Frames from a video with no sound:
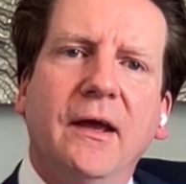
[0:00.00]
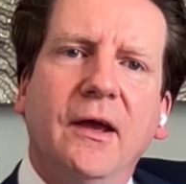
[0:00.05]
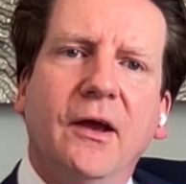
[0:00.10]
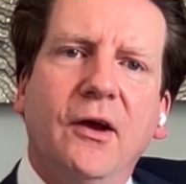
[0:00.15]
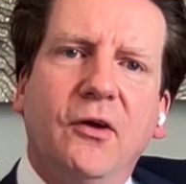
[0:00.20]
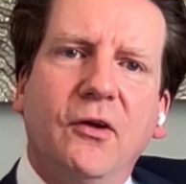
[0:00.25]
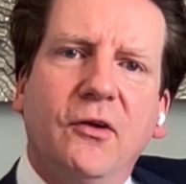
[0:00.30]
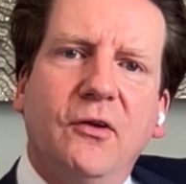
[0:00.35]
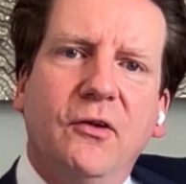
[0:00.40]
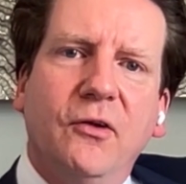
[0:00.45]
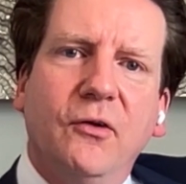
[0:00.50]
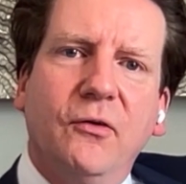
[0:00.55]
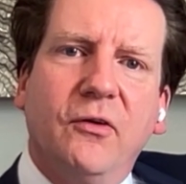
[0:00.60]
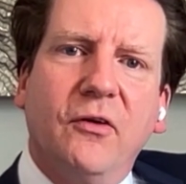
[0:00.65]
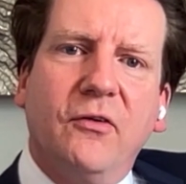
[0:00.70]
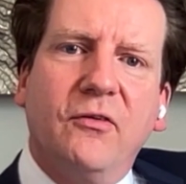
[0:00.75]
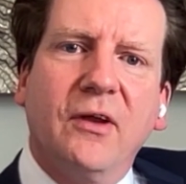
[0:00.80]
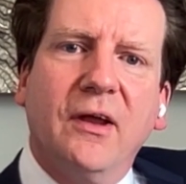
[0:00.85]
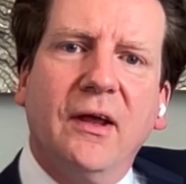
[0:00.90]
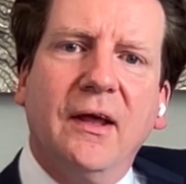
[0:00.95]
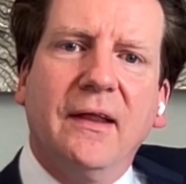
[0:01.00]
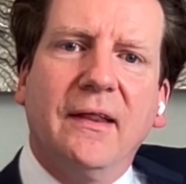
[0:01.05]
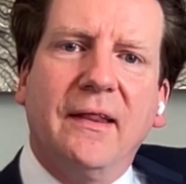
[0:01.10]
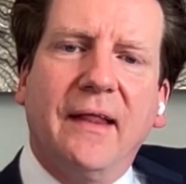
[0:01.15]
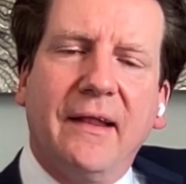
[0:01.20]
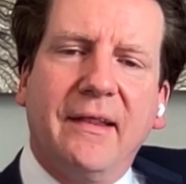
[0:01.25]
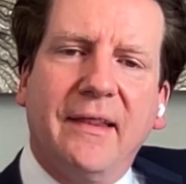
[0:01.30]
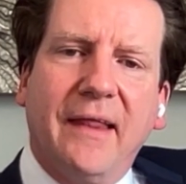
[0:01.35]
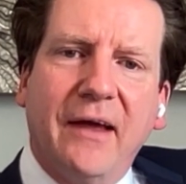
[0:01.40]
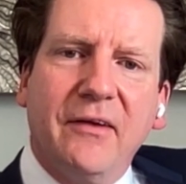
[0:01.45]
concluded
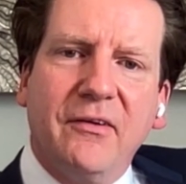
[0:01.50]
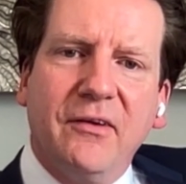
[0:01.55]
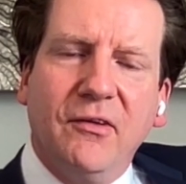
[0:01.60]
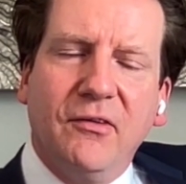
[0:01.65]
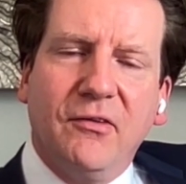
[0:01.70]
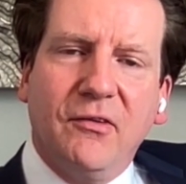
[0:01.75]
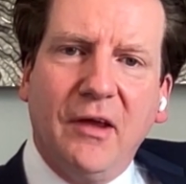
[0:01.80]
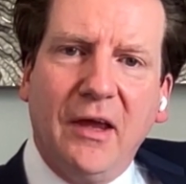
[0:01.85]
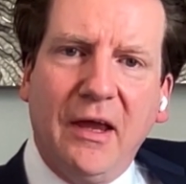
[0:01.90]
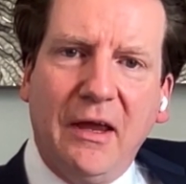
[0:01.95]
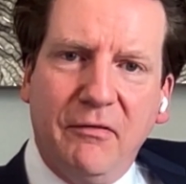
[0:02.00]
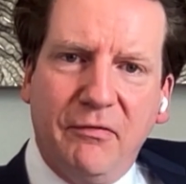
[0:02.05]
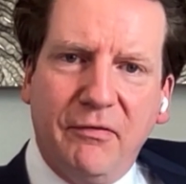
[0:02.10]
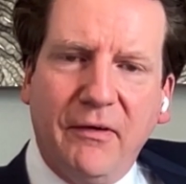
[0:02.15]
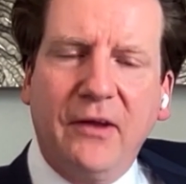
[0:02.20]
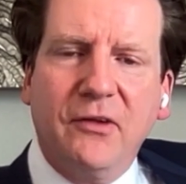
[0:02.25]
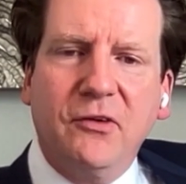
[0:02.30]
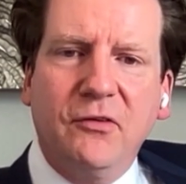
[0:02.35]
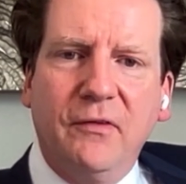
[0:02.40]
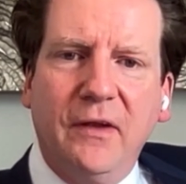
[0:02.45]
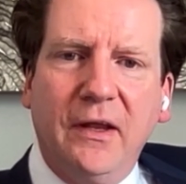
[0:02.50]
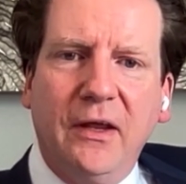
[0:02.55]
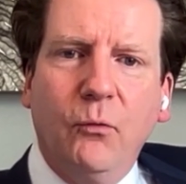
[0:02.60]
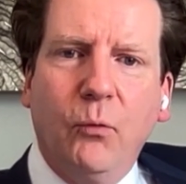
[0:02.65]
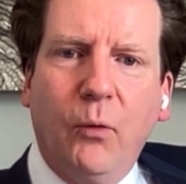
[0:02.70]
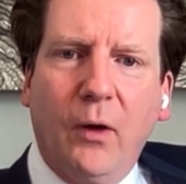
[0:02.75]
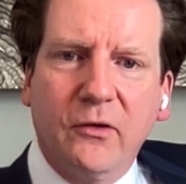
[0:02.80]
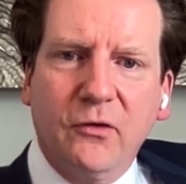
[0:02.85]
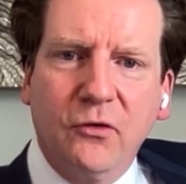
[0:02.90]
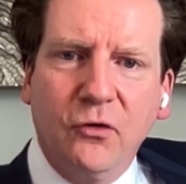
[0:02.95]
that that is effectively
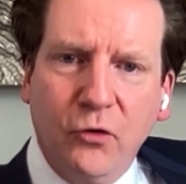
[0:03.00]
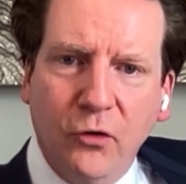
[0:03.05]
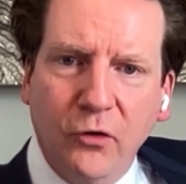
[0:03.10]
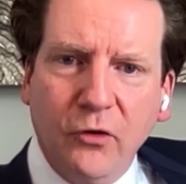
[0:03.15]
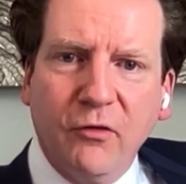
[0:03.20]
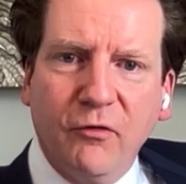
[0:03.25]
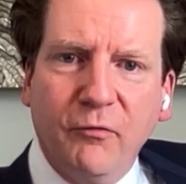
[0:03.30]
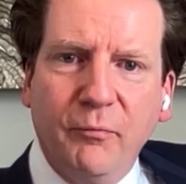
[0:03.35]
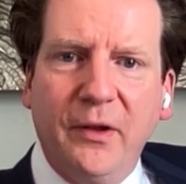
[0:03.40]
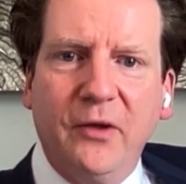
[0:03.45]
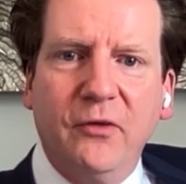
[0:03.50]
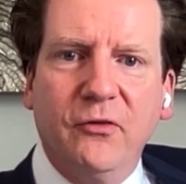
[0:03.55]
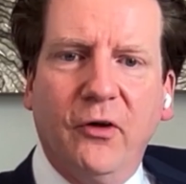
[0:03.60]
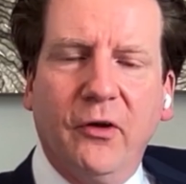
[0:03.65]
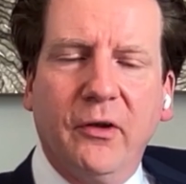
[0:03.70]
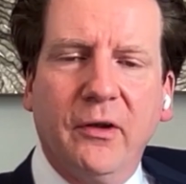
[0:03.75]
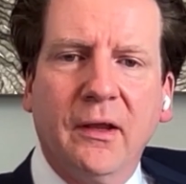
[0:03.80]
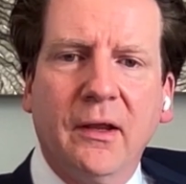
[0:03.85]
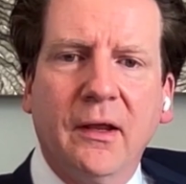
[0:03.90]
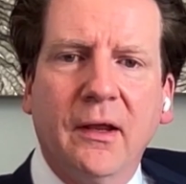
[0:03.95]
what could have been done.